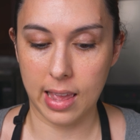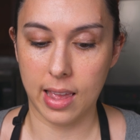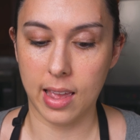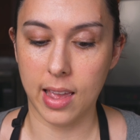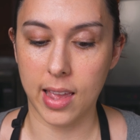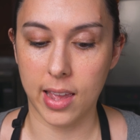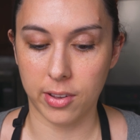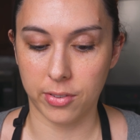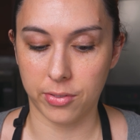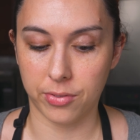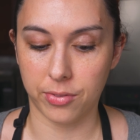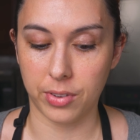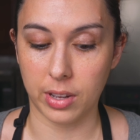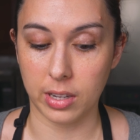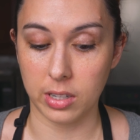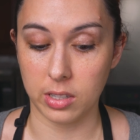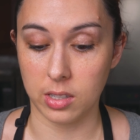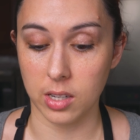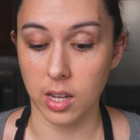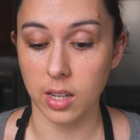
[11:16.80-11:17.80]
if
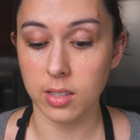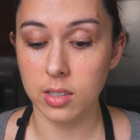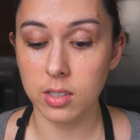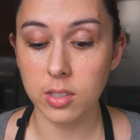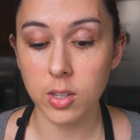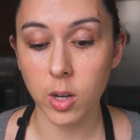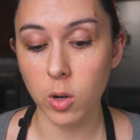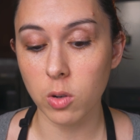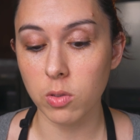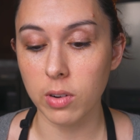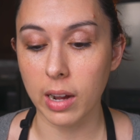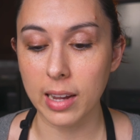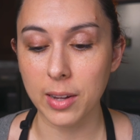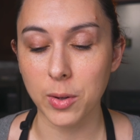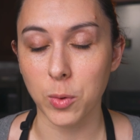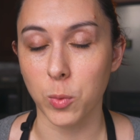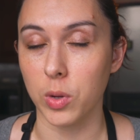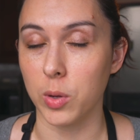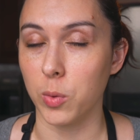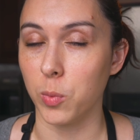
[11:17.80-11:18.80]
it doesn't go right,
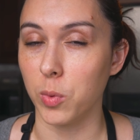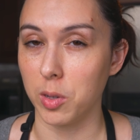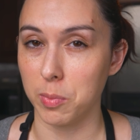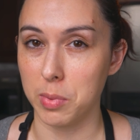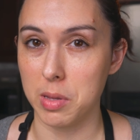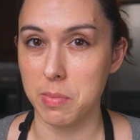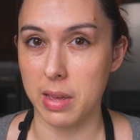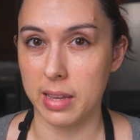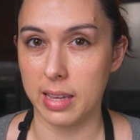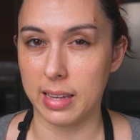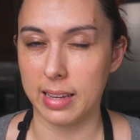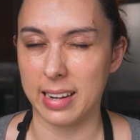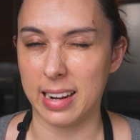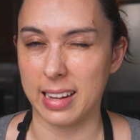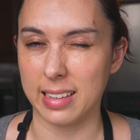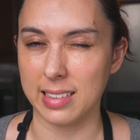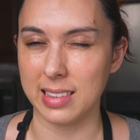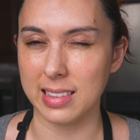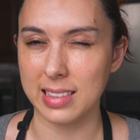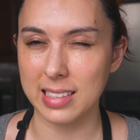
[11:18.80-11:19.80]
we will be making it
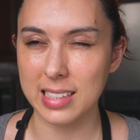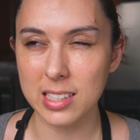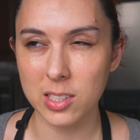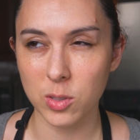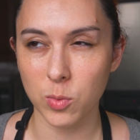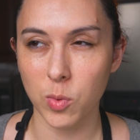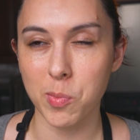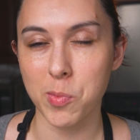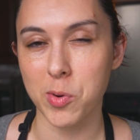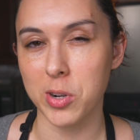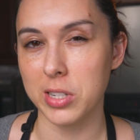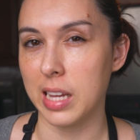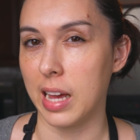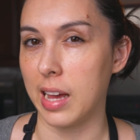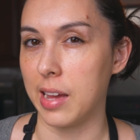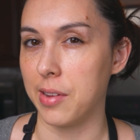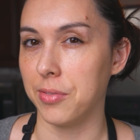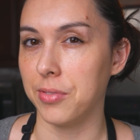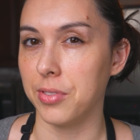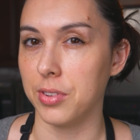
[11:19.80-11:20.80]
at least one more
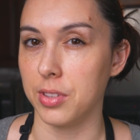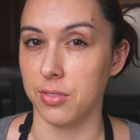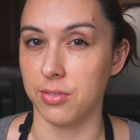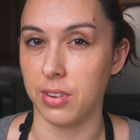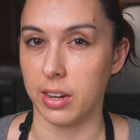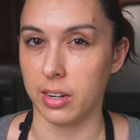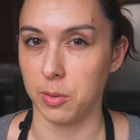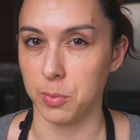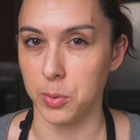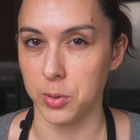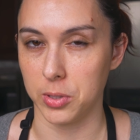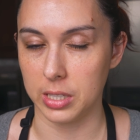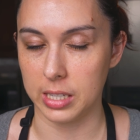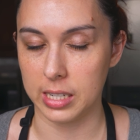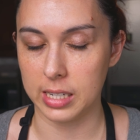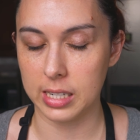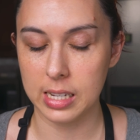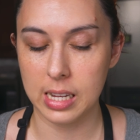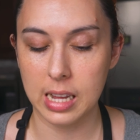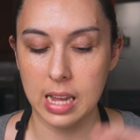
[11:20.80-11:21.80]
time for the final
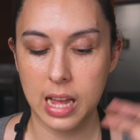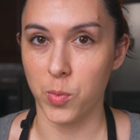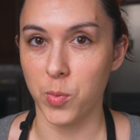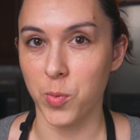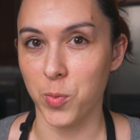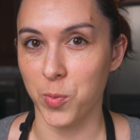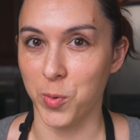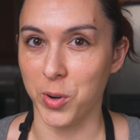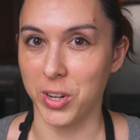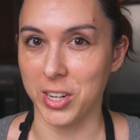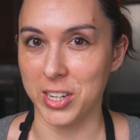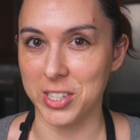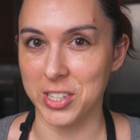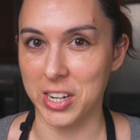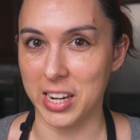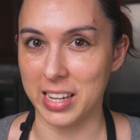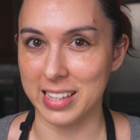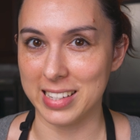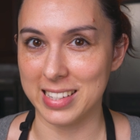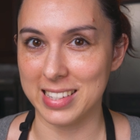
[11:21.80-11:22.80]
poutine. We're gonna
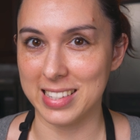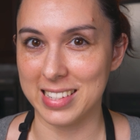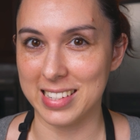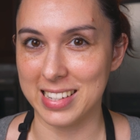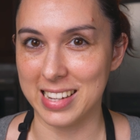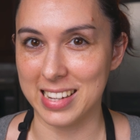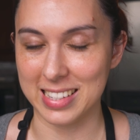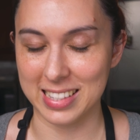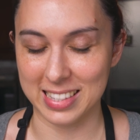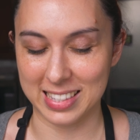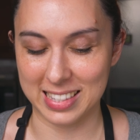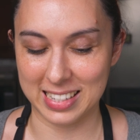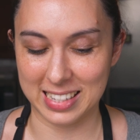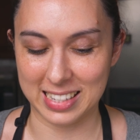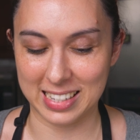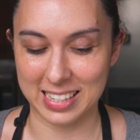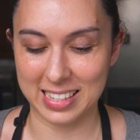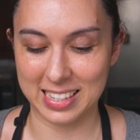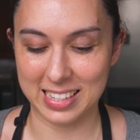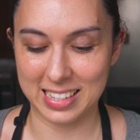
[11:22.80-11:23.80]
try this and
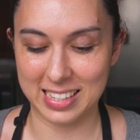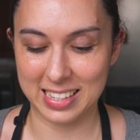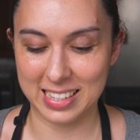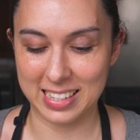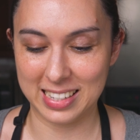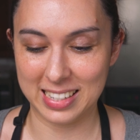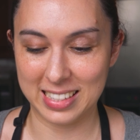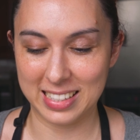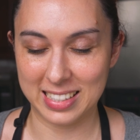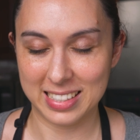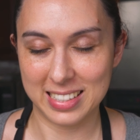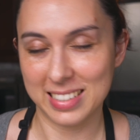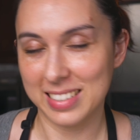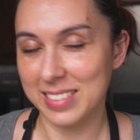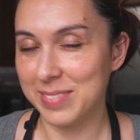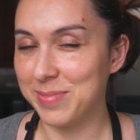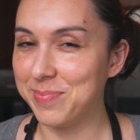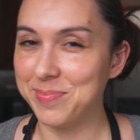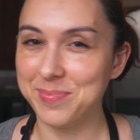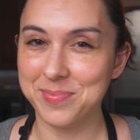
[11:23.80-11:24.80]
see.
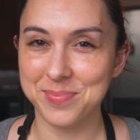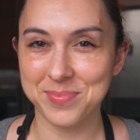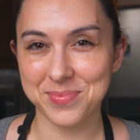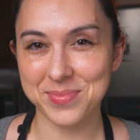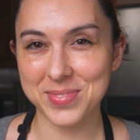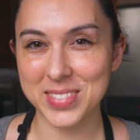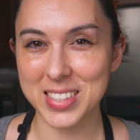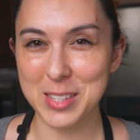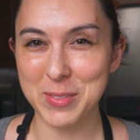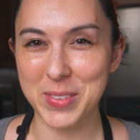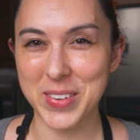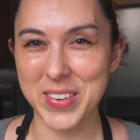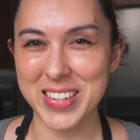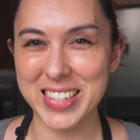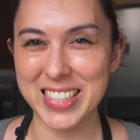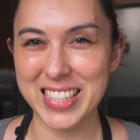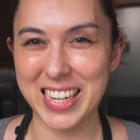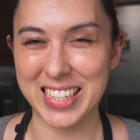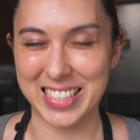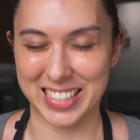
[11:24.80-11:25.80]

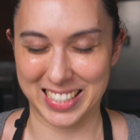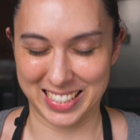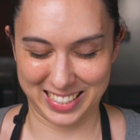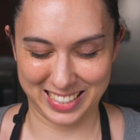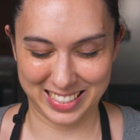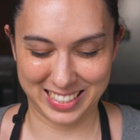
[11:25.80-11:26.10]
Experimentation.